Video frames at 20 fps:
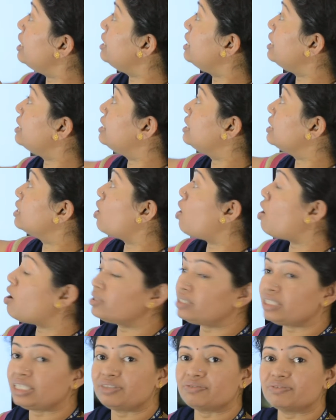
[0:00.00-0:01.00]
this
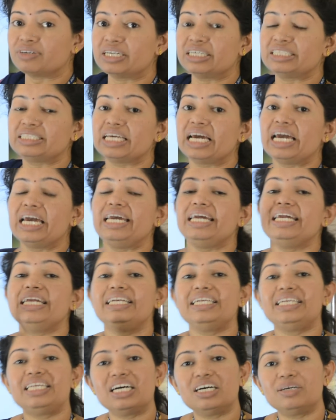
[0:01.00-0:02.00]
cos inverse
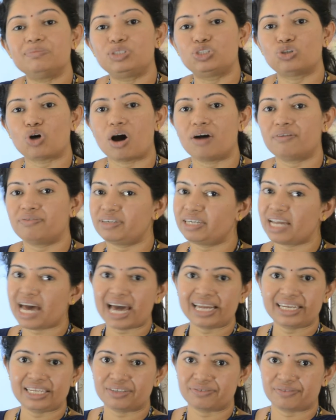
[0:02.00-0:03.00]
in terms of
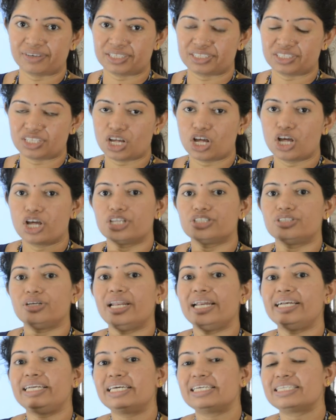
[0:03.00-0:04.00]
tan inverse. So
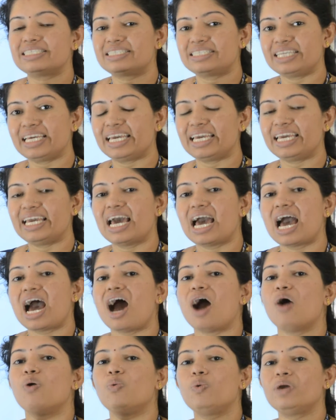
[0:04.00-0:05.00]
let us see
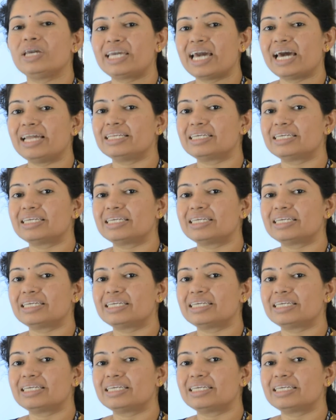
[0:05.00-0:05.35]
how we can